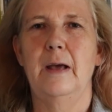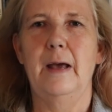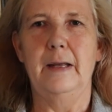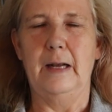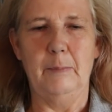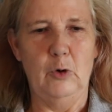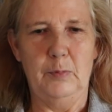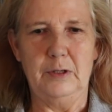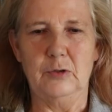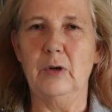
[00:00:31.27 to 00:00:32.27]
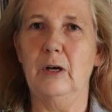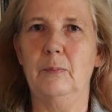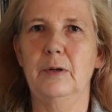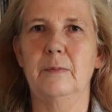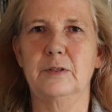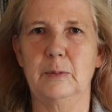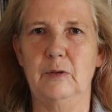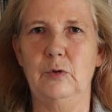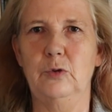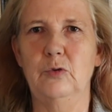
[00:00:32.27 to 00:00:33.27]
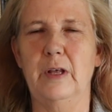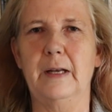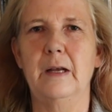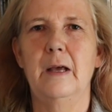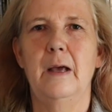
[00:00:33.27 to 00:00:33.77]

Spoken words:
and I'm hoping to help some of you do that.